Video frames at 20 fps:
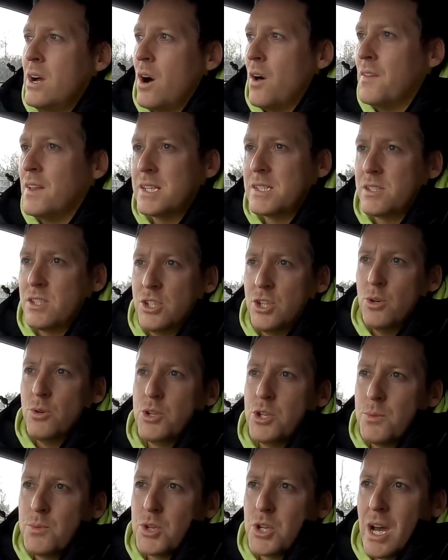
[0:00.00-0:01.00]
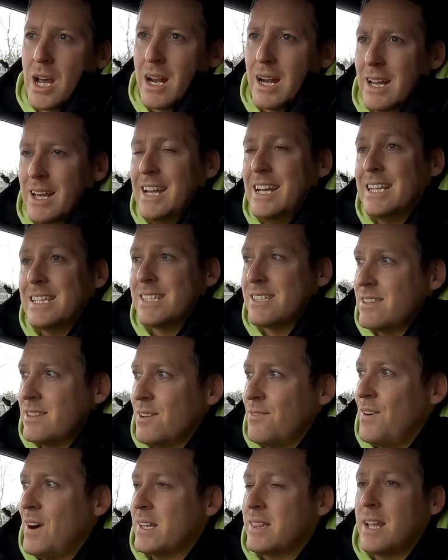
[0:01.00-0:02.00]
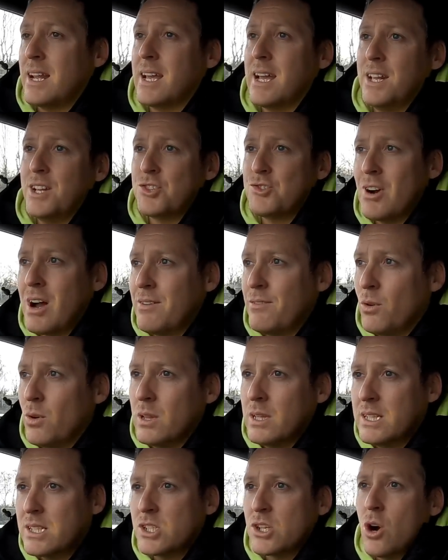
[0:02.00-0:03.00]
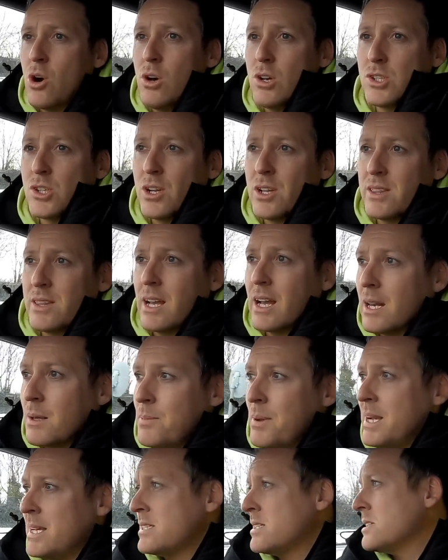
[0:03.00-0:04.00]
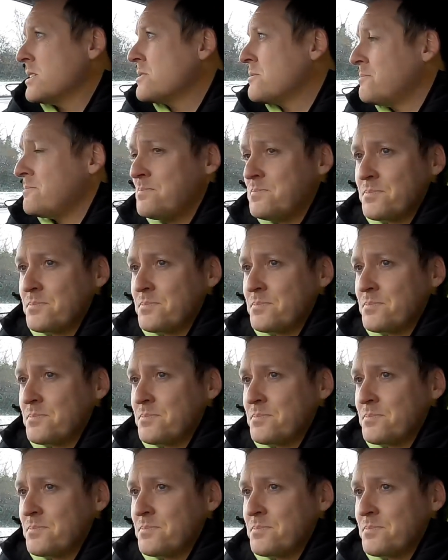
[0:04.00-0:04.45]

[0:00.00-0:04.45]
on this YouTube channel, is the fact that I get to drive all these cars on a daily basis.